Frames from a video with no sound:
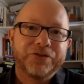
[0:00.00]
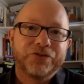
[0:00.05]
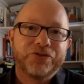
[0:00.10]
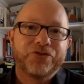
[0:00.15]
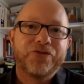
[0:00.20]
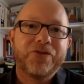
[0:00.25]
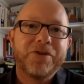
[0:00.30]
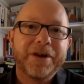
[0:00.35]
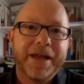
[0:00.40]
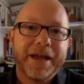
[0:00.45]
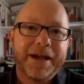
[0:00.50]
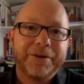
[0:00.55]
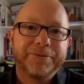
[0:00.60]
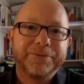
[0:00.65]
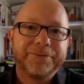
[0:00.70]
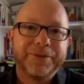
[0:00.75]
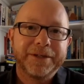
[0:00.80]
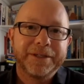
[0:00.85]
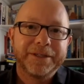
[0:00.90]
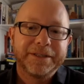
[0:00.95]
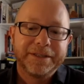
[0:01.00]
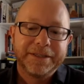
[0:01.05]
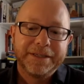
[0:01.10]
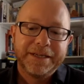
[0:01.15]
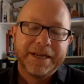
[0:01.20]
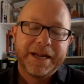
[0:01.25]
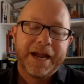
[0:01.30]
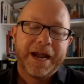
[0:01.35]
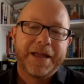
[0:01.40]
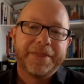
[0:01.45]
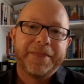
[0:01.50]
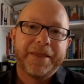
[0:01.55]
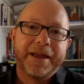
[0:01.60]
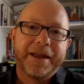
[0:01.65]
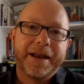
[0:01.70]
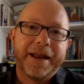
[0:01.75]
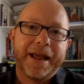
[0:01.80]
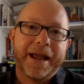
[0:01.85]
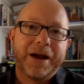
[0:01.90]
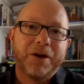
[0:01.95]
Tri Alpha and
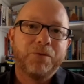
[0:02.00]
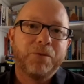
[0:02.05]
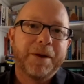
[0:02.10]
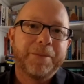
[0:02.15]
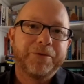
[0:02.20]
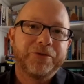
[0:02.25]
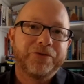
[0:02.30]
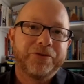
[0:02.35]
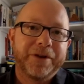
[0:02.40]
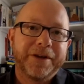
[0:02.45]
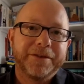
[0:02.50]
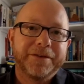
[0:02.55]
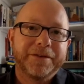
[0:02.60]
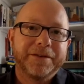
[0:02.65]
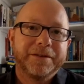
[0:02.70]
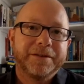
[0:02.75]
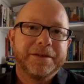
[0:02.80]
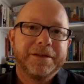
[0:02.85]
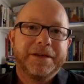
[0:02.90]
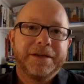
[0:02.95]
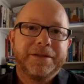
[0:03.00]
then our web address,